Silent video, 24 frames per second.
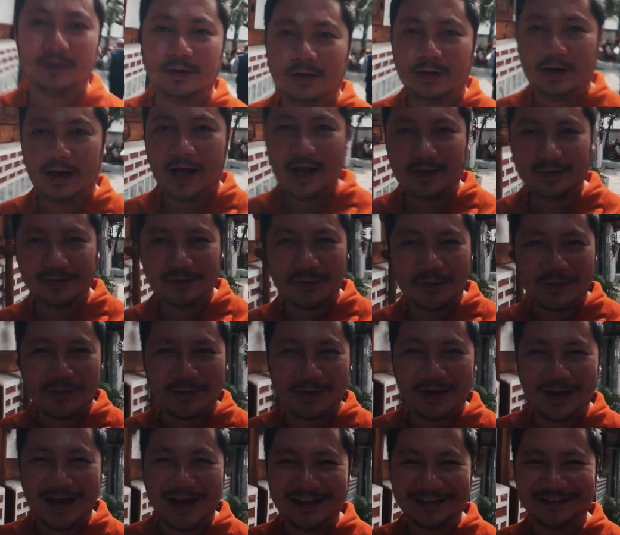
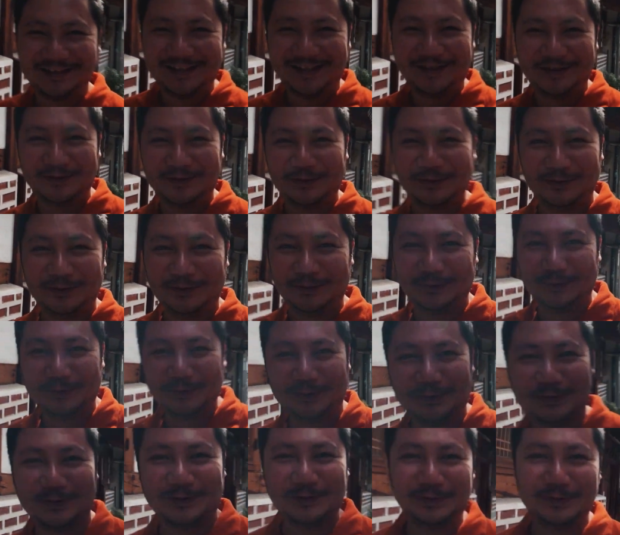Annyeonghaseyo
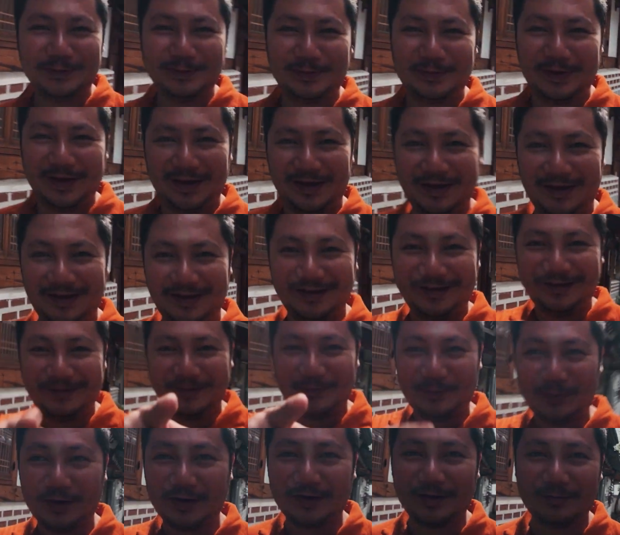YouTube,
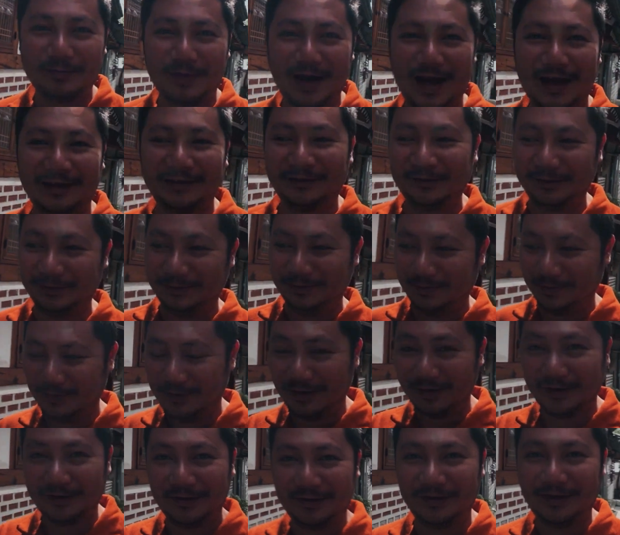welcome back to
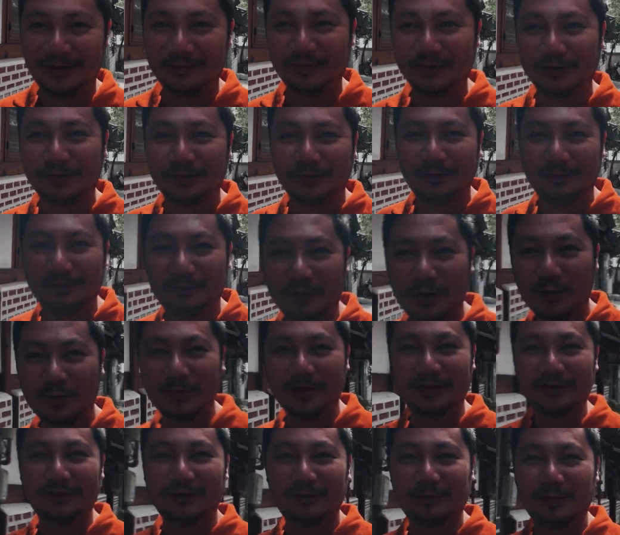another episode of
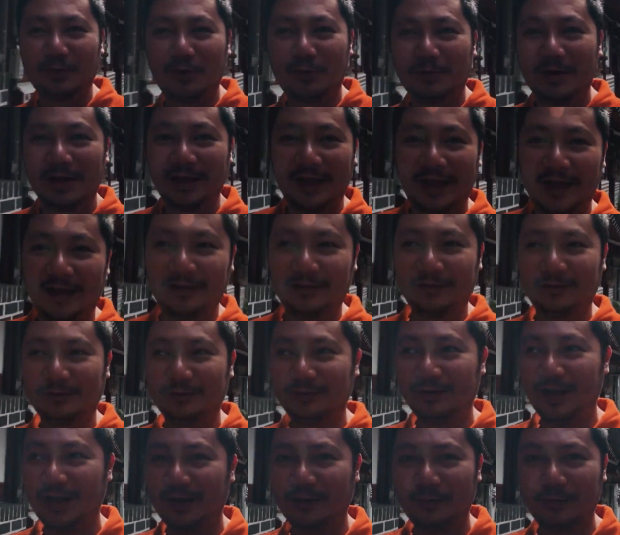Moments on Mobile, and
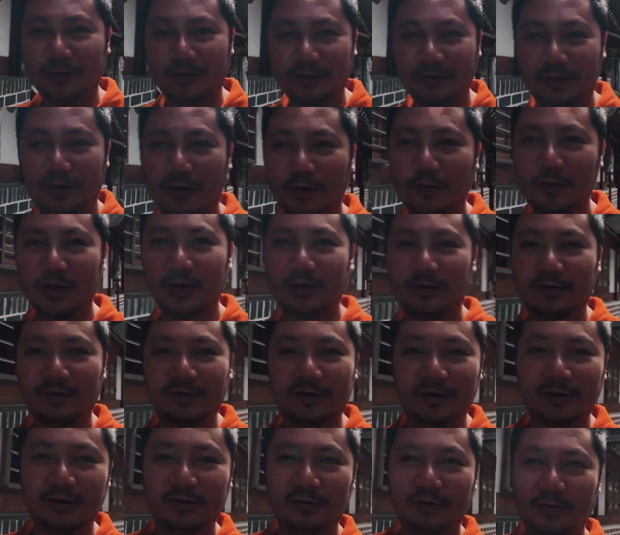today we're going on a
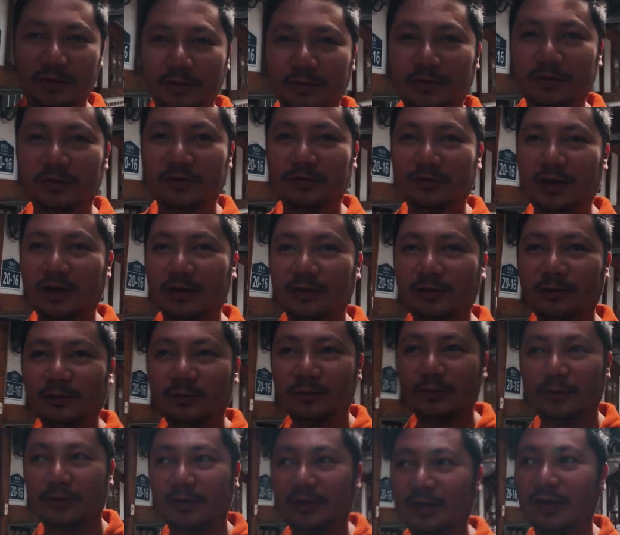cultural
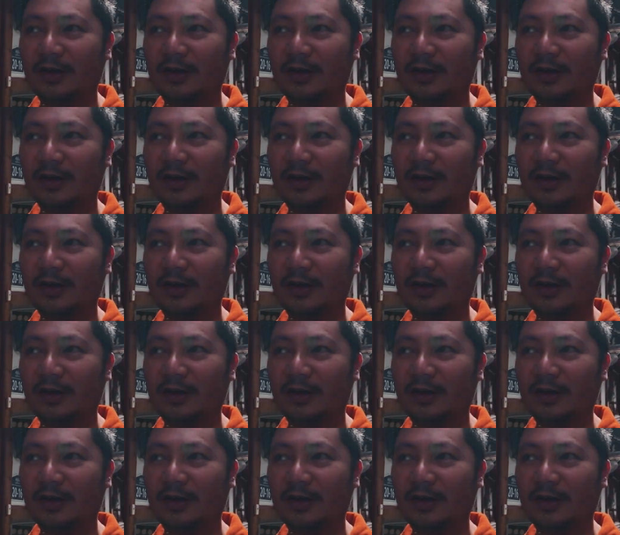tour.